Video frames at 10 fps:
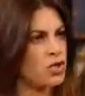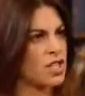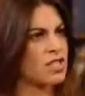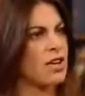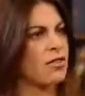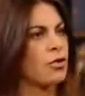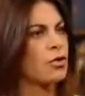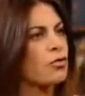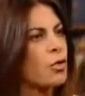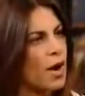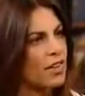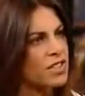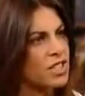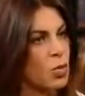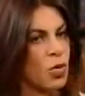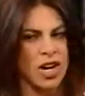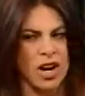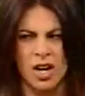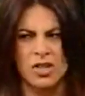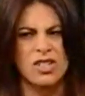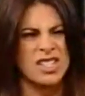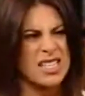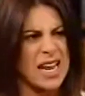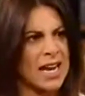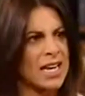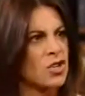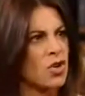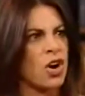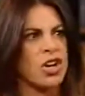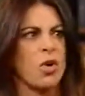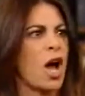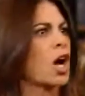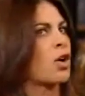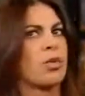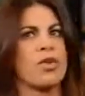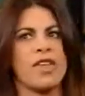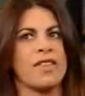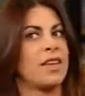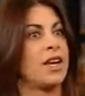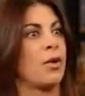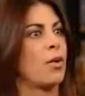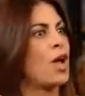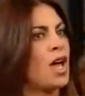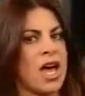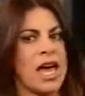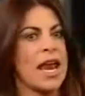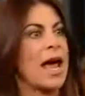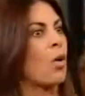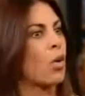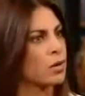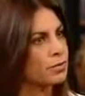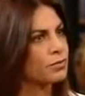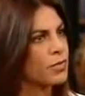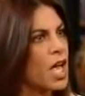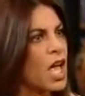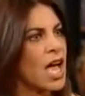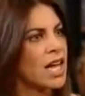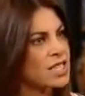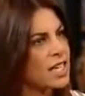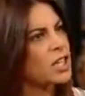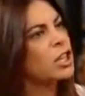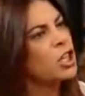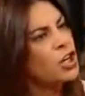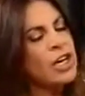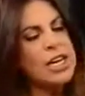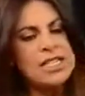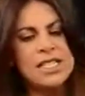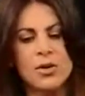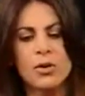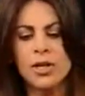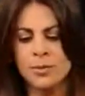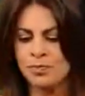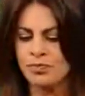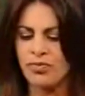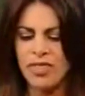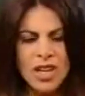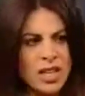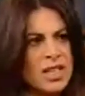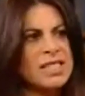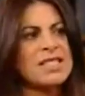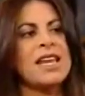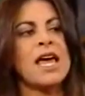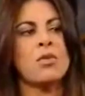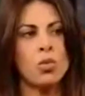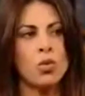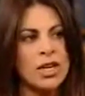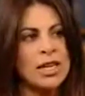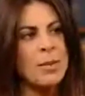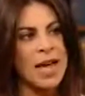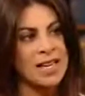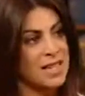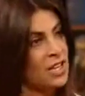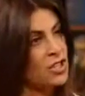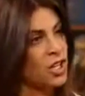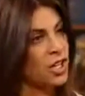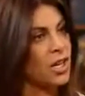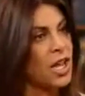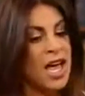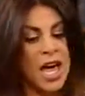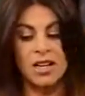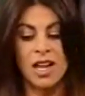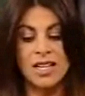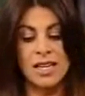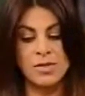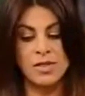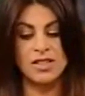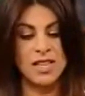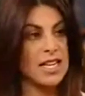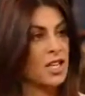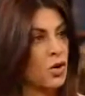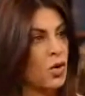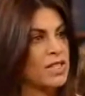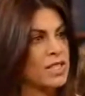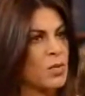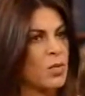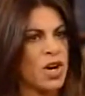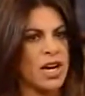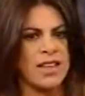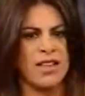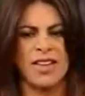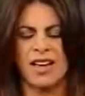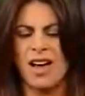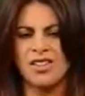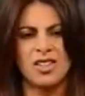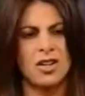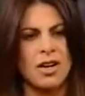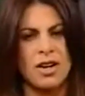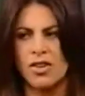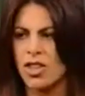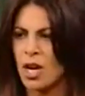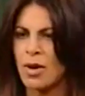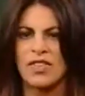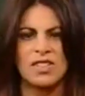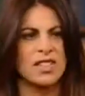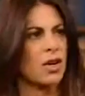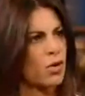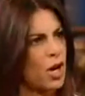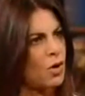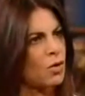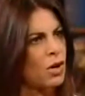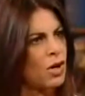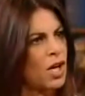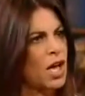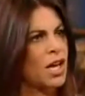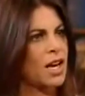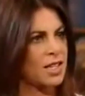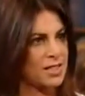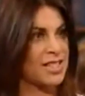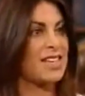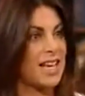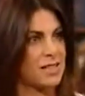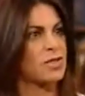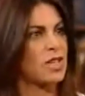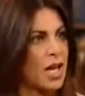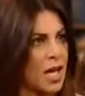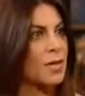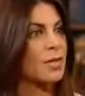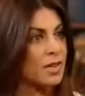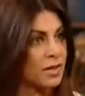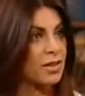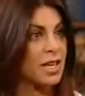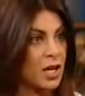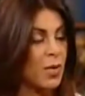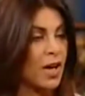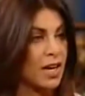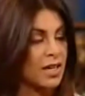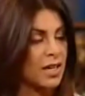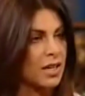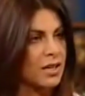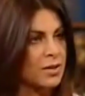when you just have fruit for breakfast in the morning, are you sustained or are you hungry within, you know, an hour? And it's like learning to listen and really pay attention. And a lot of times they'll take the quiz in the book and they'll think, gosh, you know, I never thought about this. I don't know. And I say, take some time and think about it.